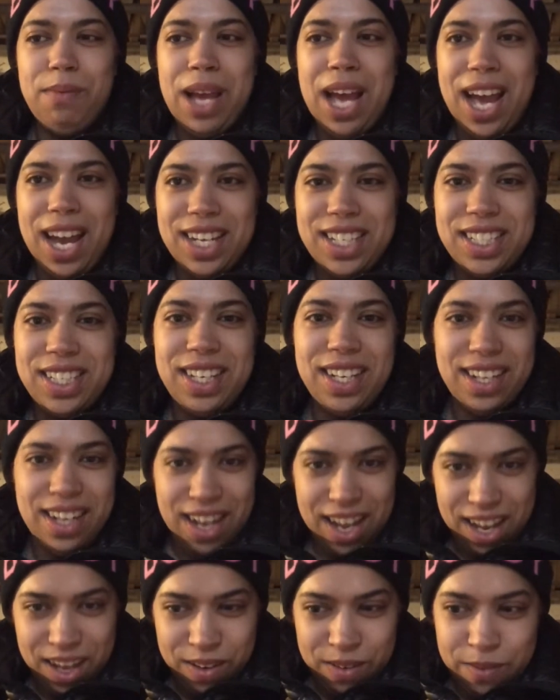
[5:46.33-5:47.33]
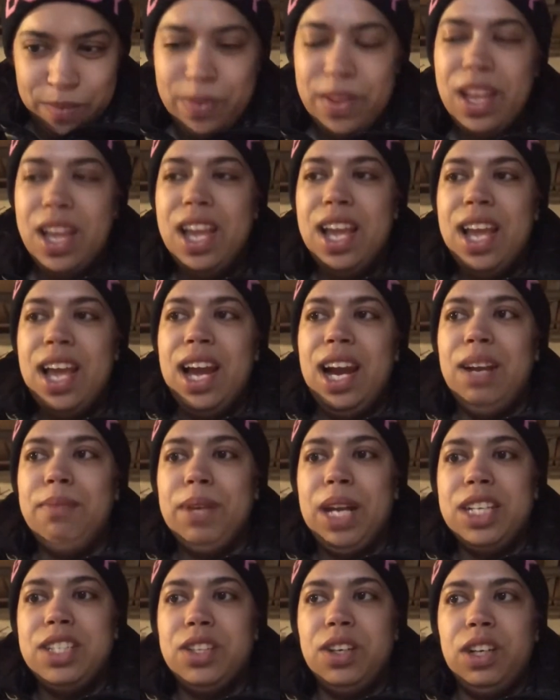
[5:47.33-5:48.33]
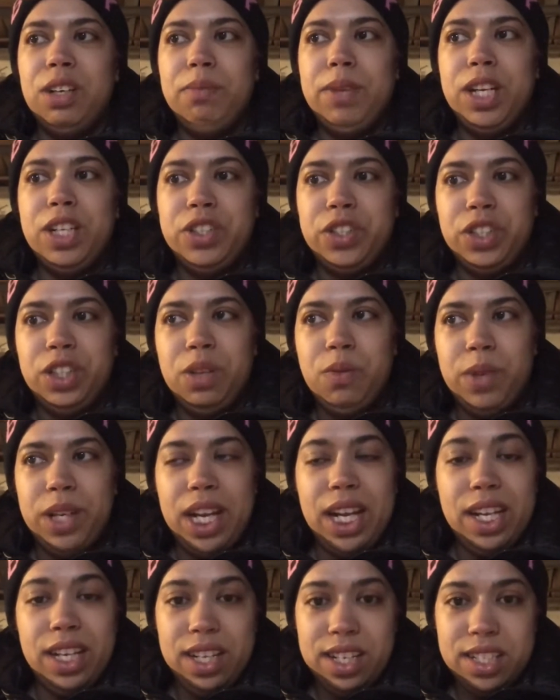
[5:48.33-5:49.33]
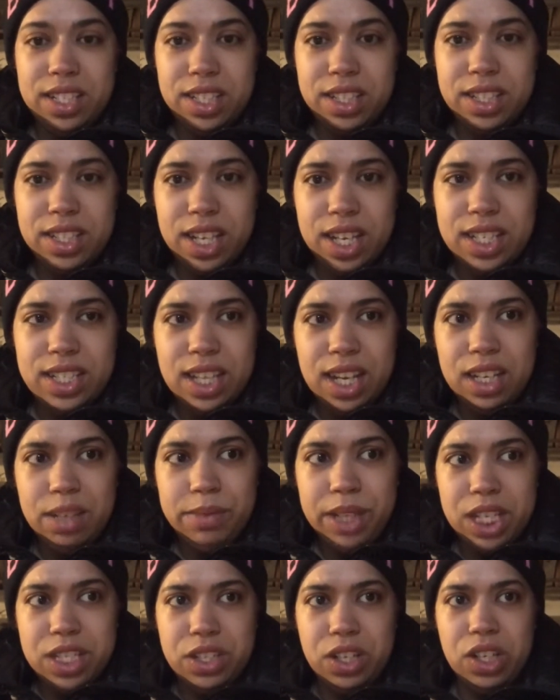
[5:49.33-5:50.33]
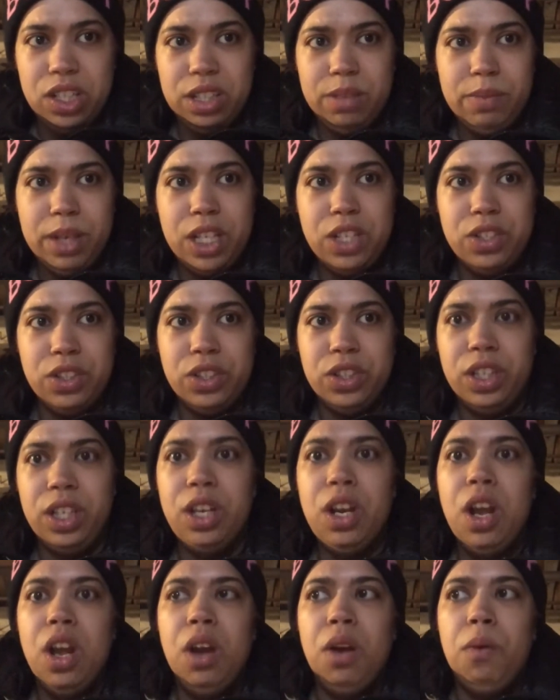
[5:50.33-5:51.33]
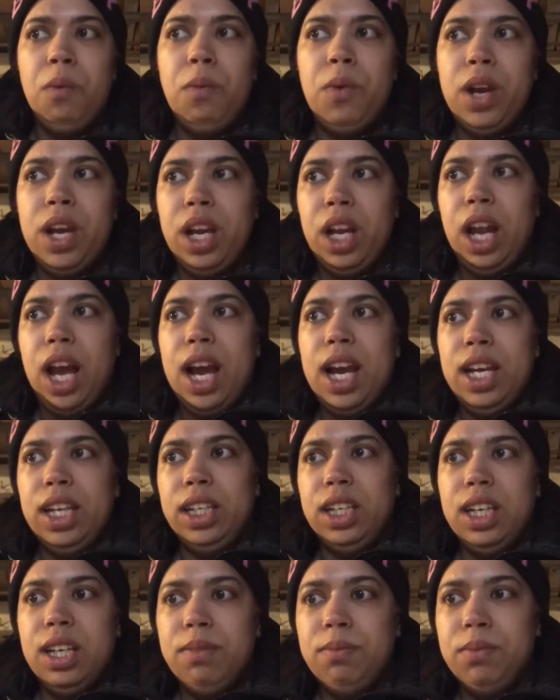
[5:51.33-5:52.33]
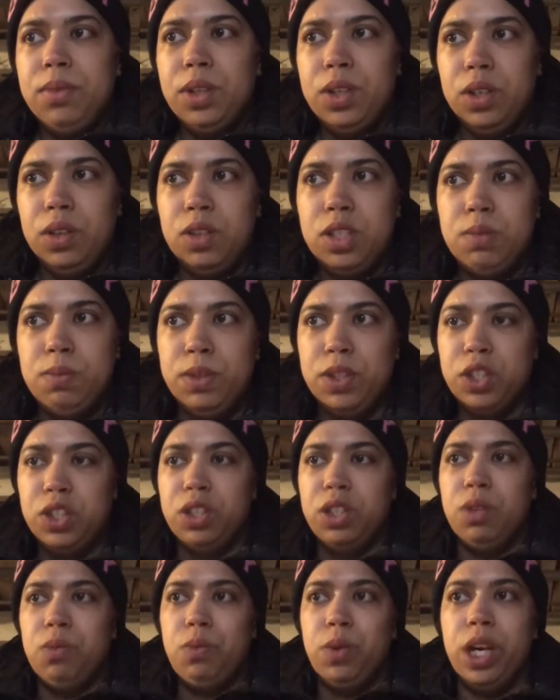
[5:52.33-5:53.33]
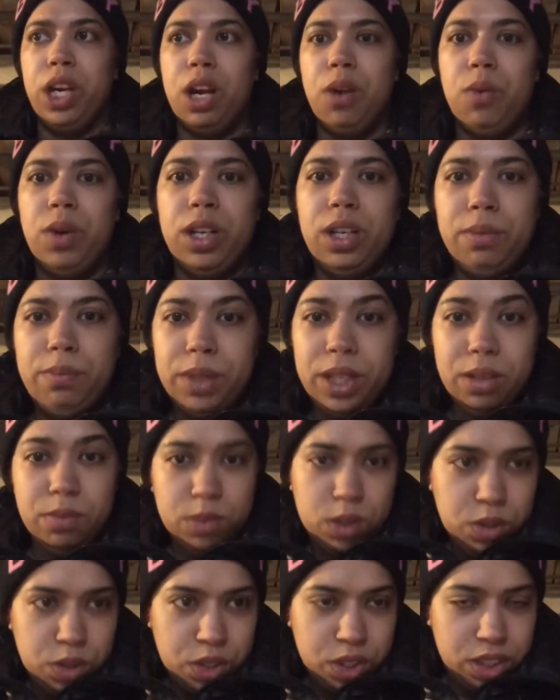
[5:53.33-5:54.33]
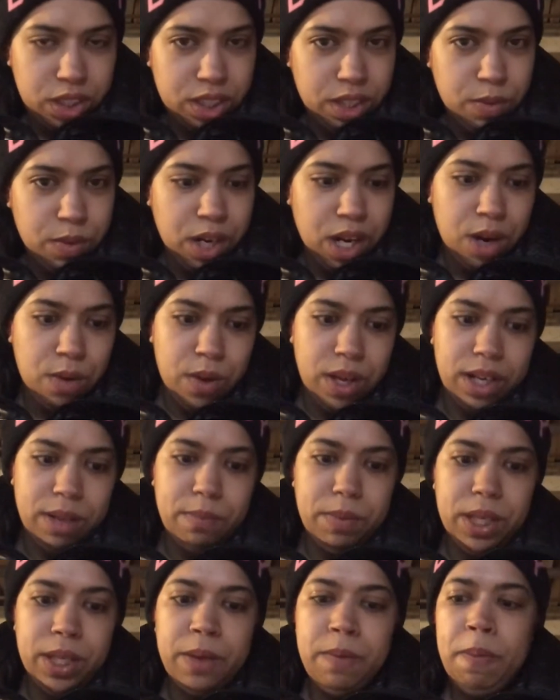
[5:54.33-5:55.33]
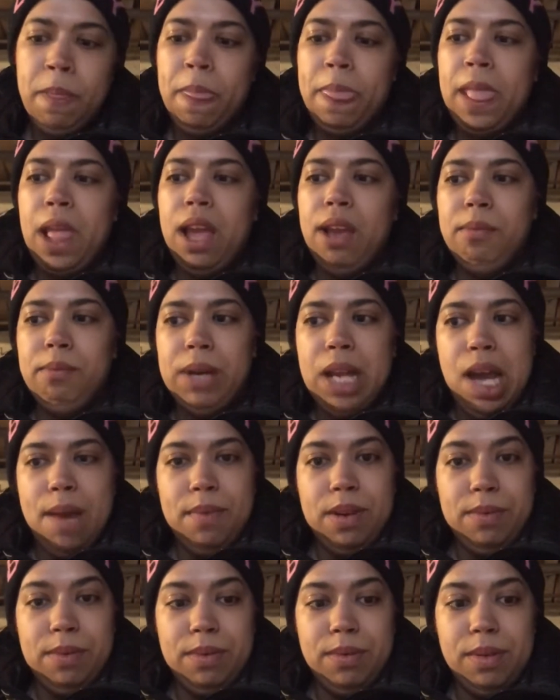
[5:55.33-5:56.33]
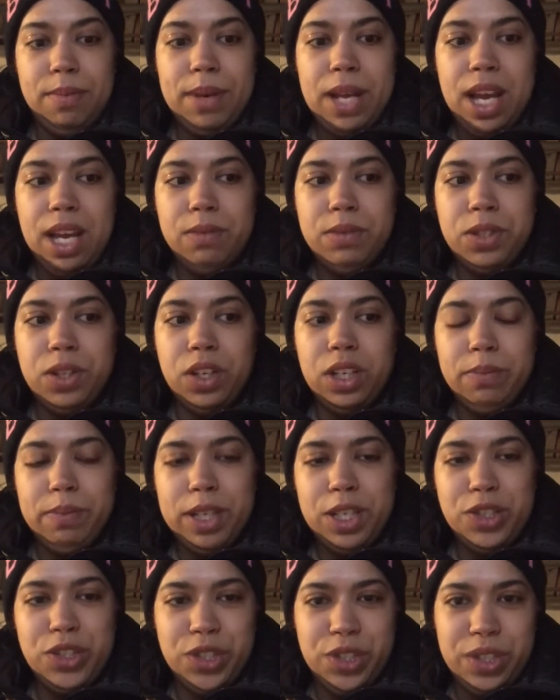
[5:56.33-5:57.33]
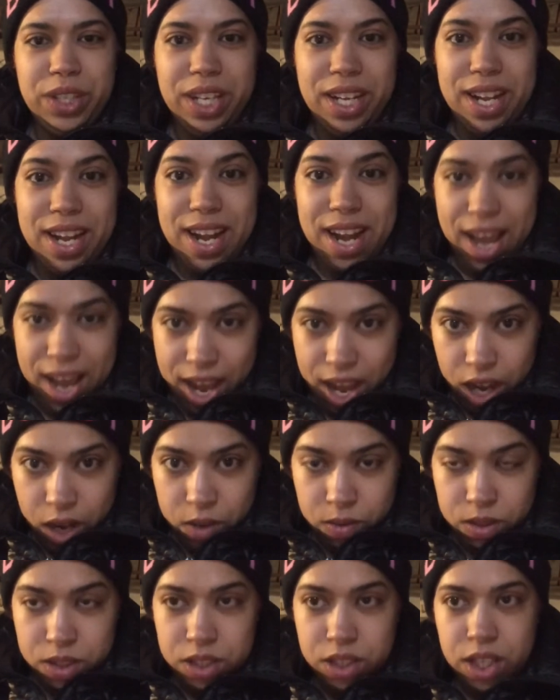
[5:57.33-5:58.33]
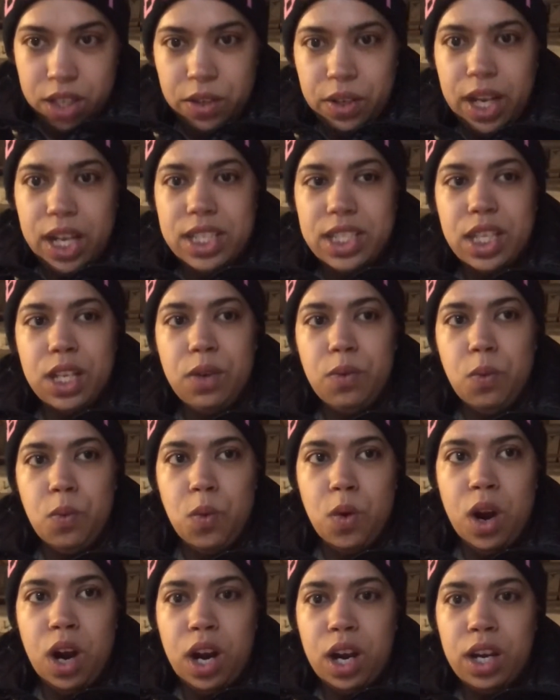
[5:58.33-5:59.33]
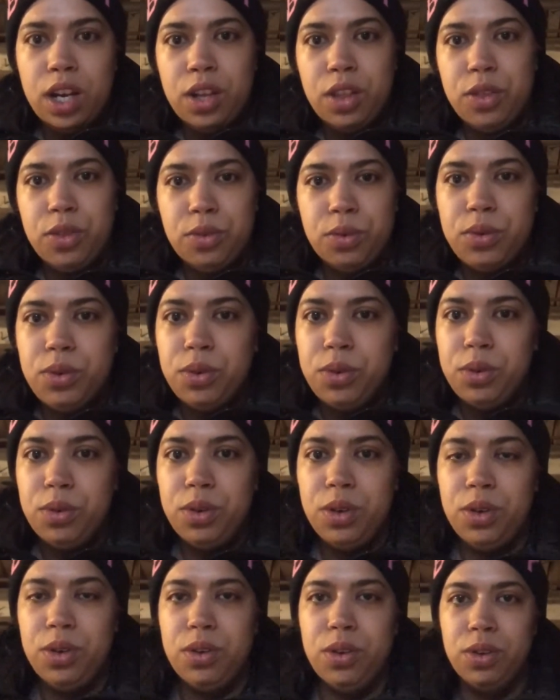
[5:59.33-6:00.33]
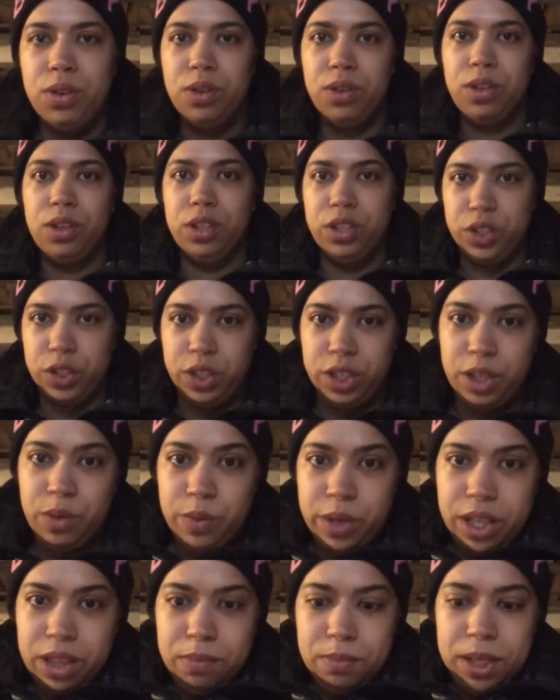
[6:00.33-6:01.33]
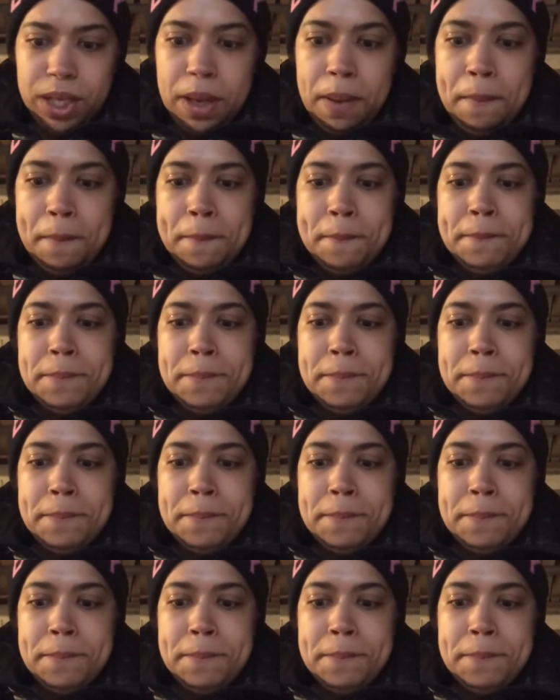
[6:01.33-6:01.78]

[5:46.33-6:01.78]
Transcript: at now. I'm not starting my journey when I hit success. I am not starting my journey when I am, you know, spiritually where I want to be, emotionally where I want to be, and blah, blah, blah, blah, blah. I'm starting my journey now so that you guys can walk through the journey with me